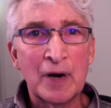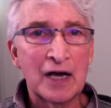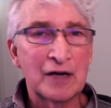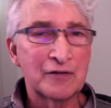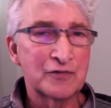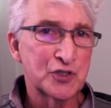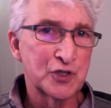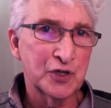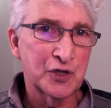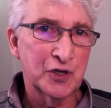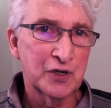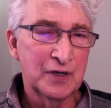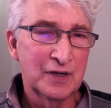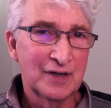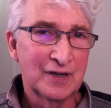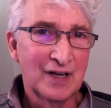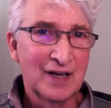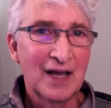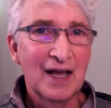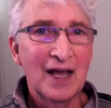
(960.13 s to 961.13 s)
buy of Sugar,
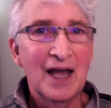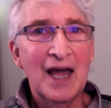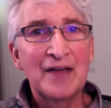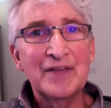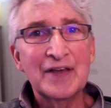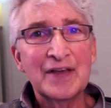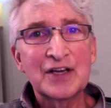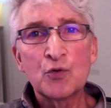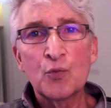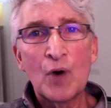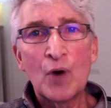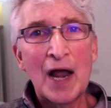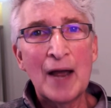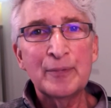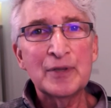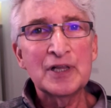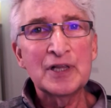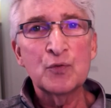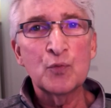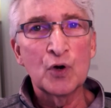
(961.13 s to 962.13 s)
and they can
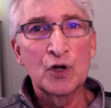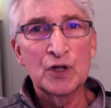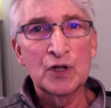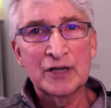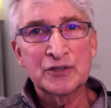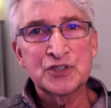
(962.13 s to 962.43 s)
rapidly roll